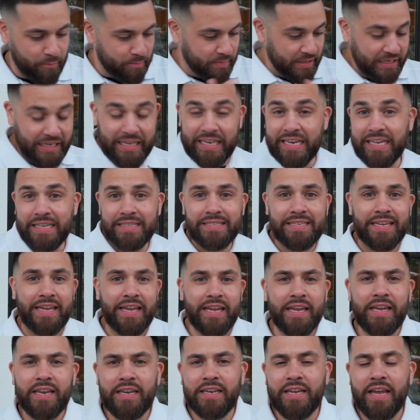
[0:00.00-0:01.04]
from beginning to
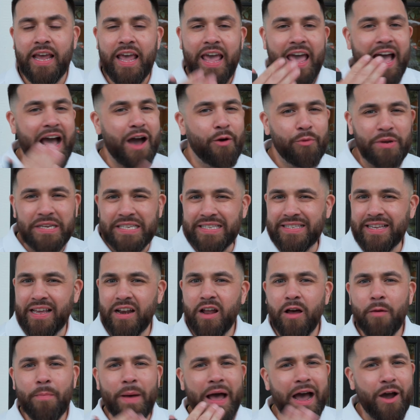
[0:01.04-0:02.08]
end, how we
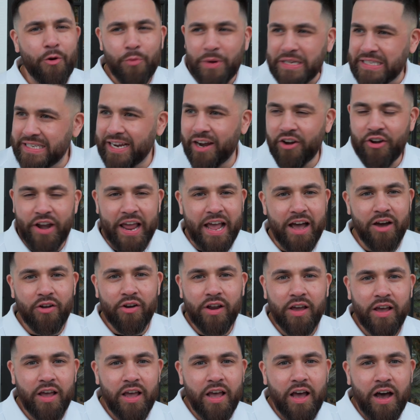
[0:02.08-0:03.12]
set up, how we tear
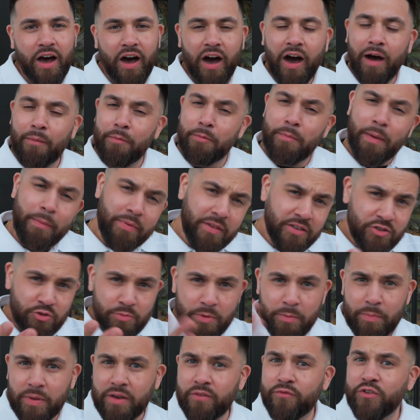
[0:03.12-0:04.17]
down, and maybe this
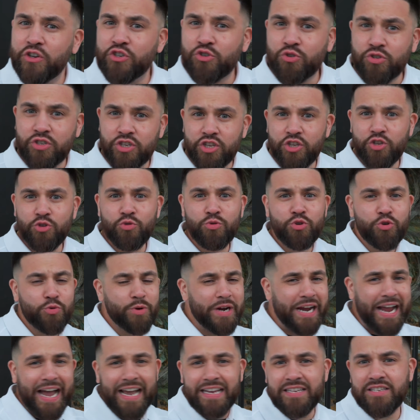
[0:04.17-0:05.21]
will be beneficial to you
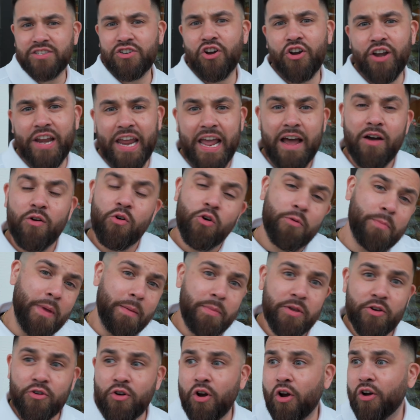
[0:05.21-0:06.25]
newer guys starting out, or
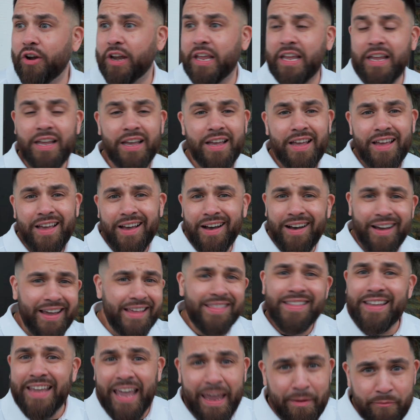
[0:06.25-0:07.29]
maybe you're already
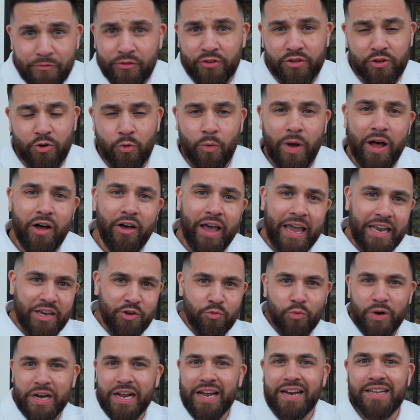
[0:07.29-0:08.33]
in the game for a little while and
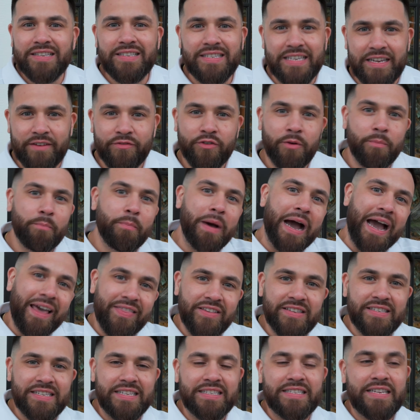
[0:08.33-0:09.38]
you wanna kind of see from
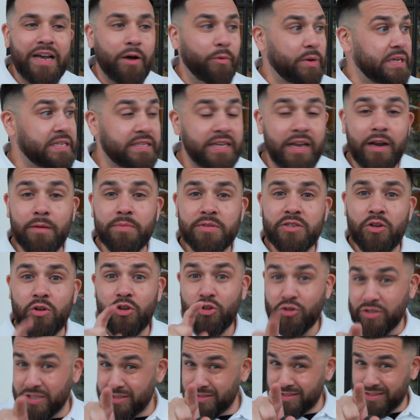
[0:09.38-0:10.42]
behind the scenes how we set up. So
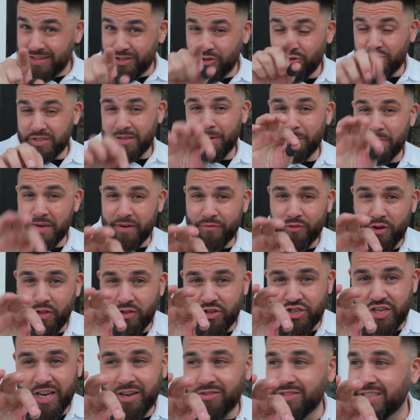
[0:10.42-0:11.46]
a little something different
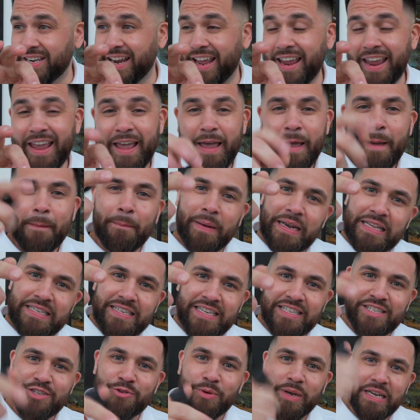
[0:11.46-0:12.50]
on the channel today, but
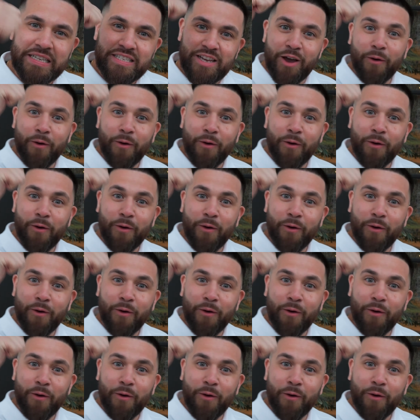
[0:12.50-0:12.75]
let's get to it, let's